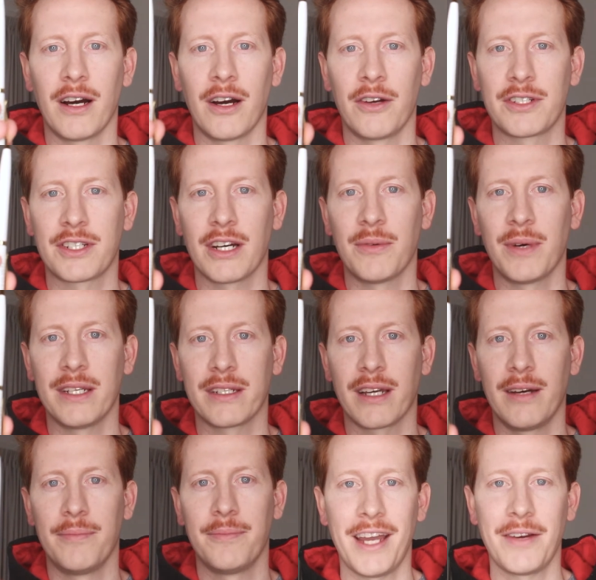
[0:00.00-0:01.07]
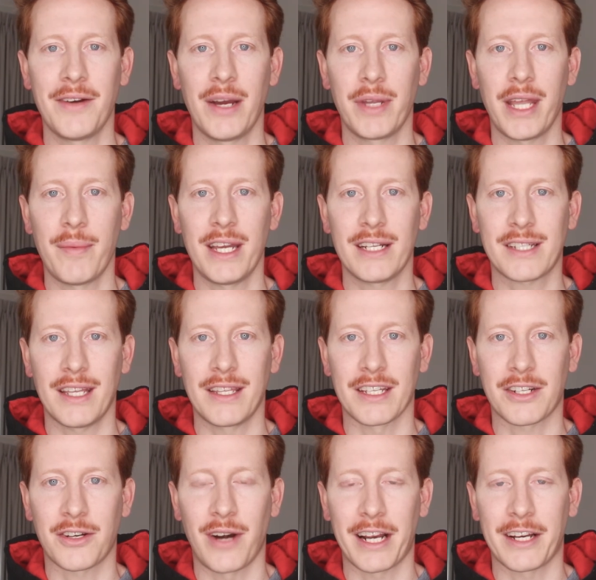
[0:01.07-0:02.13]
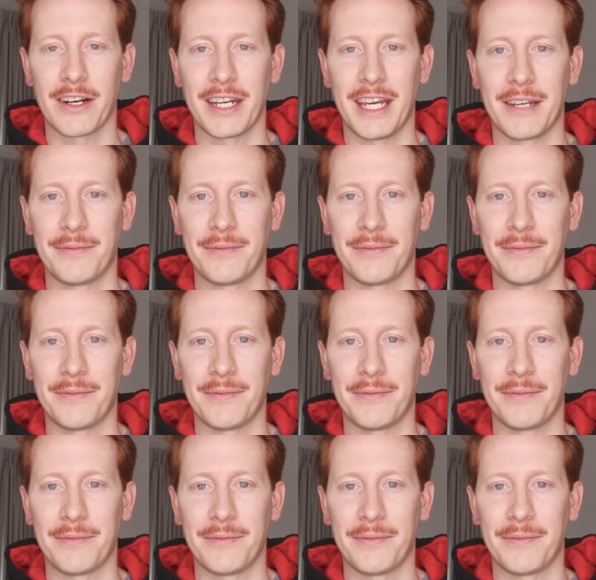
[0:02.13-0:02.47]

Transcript: hotel one time. Anyway, with that being said, let's crack on in.